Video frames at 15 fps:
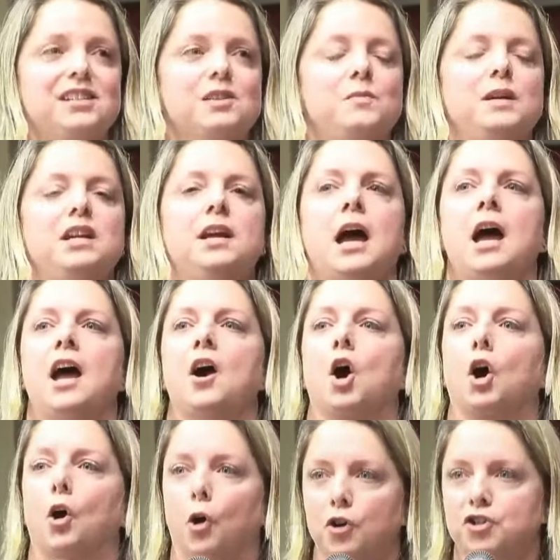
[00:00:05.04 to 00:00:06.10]
to be
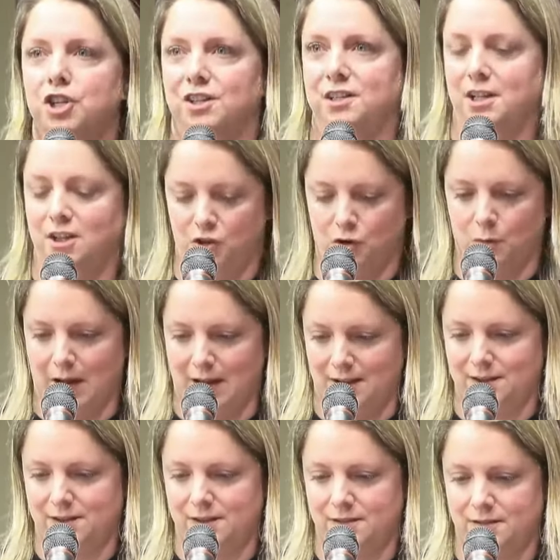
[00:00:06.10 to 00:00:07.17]
urgent in your
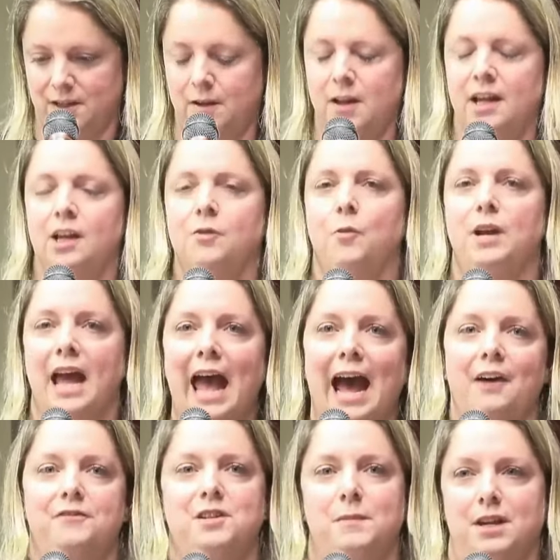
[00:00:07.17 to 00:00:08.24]
minds. We
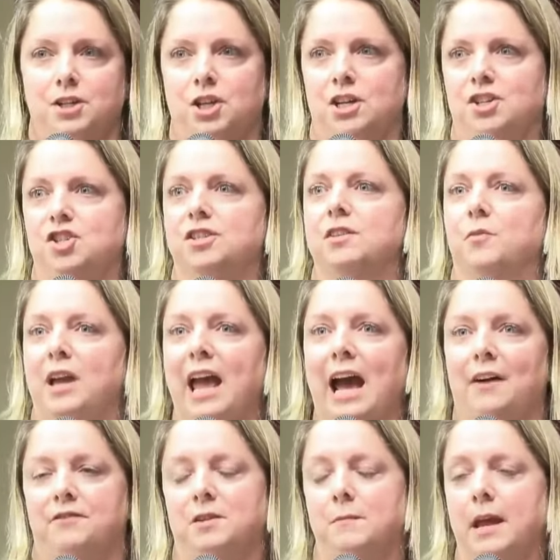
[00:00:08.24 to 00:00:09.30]
have to make changes, and we
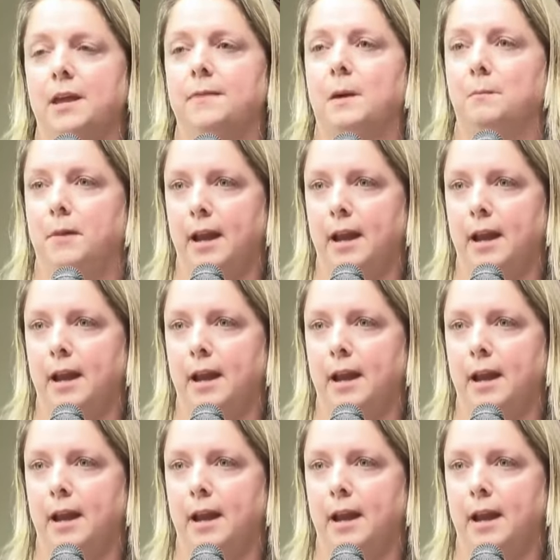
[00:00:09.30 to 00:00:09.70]
have to make them